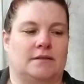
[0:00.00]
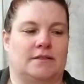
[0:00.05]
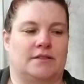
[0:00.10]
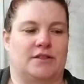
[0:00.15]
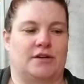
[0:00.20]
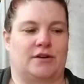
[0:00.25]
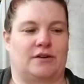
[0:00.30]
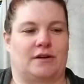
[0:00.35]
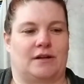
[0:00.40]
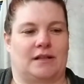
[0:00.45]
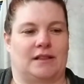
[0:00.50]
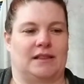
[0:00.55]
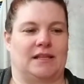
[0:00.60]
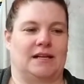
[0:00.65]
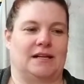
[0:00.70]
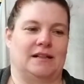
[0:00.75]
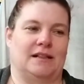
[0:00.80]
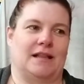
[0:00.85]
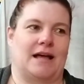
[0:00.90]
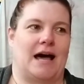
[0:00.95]

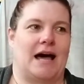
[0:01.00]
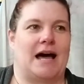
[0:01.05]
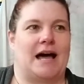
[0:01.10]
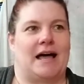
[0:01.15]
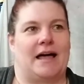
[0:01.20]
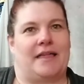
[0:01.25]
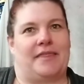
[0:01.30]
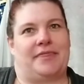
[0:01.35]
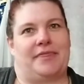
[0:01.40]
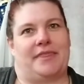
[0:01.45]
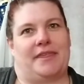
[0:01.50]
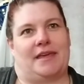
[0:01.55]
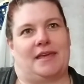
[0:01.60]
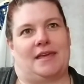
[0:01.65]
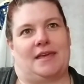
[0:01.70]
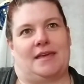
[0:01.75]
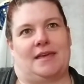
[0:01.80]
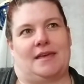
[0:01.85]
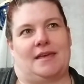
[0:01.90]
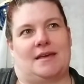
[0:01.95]
little on
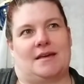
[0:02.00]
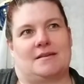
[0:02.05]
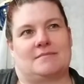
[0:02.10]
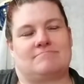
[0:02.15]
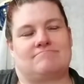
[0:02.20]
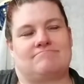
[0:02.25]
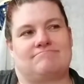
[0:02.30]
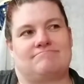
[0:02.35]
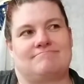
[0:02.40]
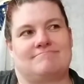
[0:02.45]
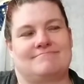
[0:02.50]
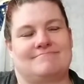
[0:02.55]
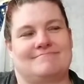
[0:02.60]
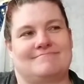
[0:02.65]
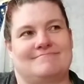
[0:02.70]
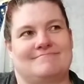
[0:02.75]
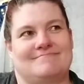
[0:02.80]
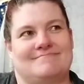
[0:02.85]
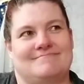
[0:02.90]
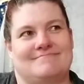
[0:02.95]
the,
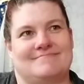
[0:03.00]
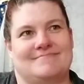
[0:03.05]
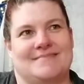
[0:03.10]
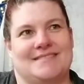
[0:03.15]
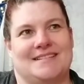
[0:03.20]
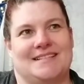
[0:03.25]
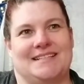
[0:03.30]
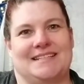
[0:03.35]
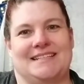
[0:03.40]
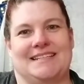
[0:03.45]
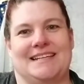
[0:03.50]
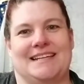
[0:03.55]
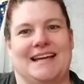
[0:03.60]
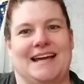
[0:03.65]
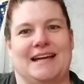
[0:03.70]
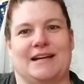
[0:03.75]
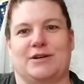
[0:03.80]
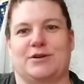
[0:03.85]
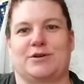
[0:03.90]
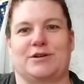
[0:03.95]

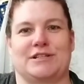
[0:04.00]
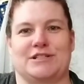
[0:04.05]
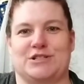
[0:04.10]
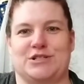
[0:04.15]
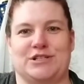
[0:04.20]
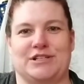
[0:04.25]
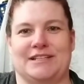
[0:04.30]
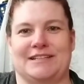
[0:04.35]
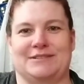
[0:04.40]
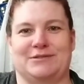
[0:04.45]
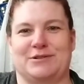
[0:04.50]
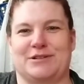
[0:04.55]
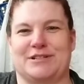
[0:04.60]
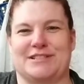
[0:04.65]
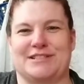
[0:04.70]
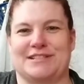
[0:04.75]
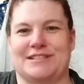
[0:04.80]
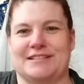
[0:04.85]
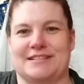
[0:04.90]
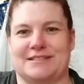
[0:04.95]
not Christian.
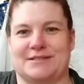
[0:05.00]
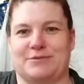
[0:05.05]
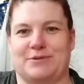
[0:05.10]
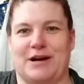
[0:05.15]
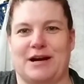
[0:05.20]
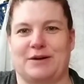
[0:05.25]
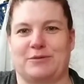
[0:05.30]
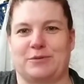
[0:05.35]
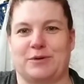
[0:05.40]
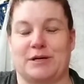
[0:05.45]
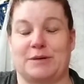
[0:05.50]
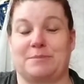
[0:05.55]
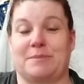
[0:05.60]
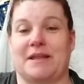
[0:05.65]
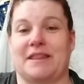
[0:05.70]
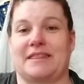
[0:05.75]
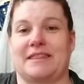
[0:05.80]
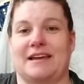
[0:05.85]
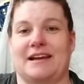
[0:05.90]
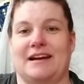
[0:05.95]
Christian is the wrong word,
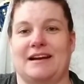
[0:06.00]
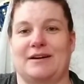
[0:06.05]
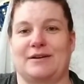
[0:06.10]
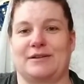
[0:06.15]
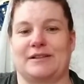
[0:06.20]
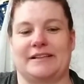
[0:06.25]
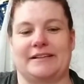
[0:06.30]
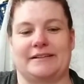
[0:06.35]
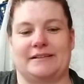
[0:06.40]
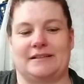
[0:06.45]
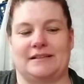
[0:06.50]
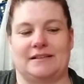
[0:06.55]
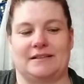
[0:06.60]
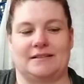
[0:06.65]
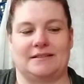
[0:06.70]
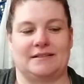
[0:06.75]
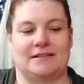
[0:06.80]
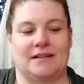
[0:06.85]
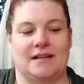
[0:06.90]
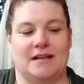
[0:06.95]
but they're a
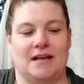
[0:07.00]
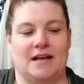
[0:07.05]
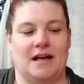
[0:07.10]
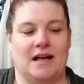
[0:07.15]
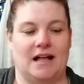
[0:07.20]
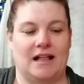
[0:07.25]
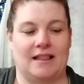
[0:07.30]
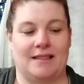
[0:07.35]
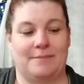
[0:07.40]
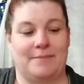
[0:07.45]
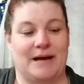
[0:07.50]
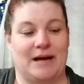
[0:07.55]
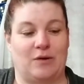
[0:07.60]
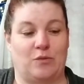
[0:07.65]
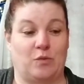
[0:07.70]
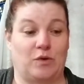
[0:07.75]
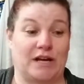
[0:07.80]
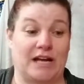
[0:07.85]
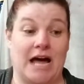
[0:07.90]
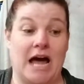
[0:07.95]
little all
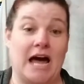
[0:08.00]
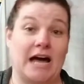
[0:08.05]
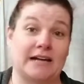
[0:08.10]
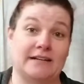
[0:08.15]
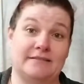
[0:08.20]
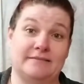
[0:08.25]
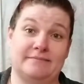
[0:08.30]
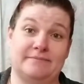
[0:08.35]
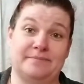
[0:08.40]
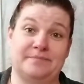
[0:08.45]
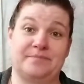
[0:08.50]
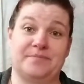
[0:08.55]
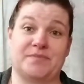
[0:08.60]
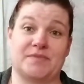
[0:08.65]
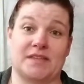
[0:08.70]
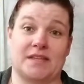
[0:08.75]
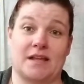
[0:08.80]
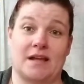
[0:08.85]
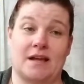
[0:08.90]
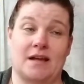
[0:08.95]
about God
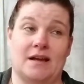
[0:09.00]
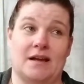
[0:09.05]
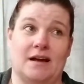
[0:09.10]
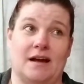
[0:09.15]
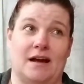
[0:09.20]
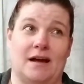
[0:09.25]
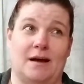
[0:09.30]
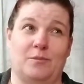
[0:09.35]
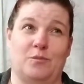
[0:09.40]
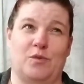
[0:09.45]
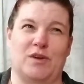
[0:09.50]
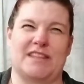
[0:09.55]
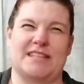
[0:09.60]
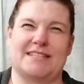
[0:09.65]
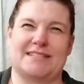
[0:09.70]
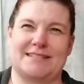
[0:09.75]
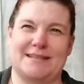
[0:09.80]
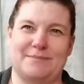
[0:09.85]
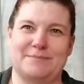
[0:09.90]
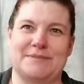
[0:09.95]
with
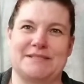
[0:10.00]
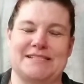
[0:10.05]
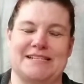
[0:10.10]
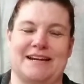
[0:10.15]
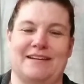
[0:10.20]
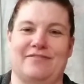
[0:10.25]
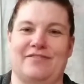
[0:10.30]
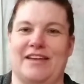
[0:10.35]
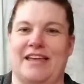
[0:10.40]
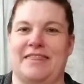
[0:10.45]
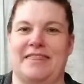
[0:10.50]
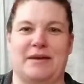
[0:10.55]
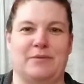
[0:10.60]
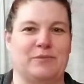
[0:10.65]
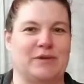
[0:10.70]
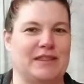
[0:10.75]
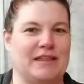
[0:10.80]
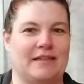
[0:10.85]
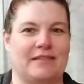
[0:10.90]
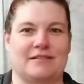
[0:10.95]
some stuff. And then
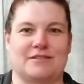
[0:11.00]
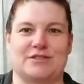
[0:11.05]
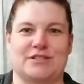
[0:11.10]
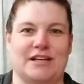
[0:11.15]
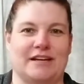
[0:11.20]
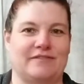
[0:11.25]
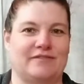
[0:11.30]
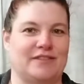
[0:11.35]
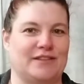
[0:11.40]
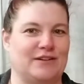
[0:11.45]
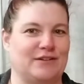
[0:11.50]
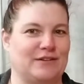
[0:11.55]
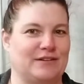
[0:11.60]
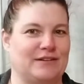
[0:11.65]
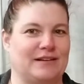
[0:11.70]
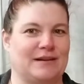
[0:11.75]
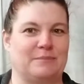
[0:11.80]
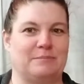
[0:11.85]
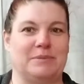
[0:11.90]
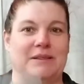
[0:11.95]
with other stuff, they're
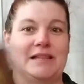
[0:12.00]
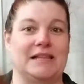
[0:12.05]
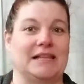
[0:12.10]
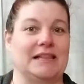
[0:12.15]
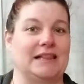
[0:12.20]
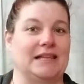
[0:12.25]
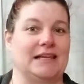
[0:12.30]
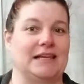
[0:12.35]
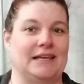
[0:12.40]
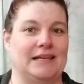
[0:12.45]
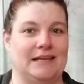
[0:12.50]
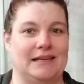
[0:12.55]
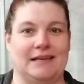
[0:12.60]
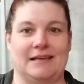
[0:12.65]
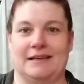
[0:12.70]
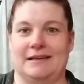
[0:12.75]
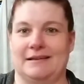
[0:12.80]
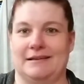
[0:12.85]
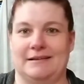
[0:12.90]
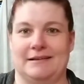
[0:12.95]

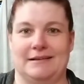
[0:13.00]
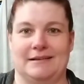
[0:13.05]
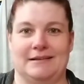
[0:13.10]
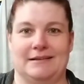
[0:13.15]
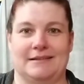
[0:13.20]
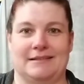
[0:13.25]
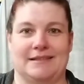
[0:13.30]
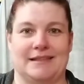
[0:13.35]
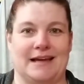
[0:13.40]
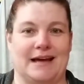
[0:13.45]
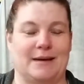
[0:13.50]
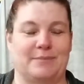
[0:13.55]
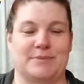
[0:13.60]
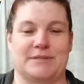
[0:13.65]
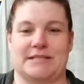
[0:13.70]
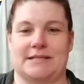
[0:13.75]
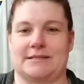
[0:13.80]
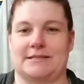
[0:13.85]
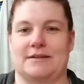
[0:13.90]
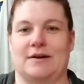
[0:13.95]
completely the
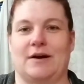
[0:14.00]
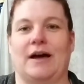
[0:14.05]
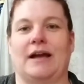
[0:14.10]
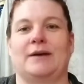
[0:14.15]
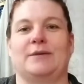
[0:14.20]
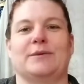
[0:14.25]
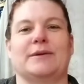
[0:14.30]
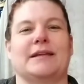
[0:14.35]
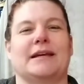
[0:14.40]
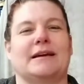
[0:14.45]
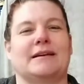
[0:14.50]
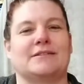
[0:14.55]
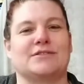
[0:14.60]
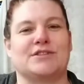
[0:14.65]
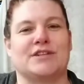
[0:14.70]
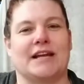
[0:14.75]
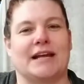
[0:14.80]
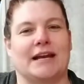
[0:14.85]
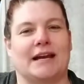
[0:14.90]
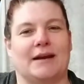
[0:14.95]
opposite. So I don't really
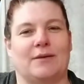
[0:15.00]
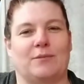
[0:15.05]
understand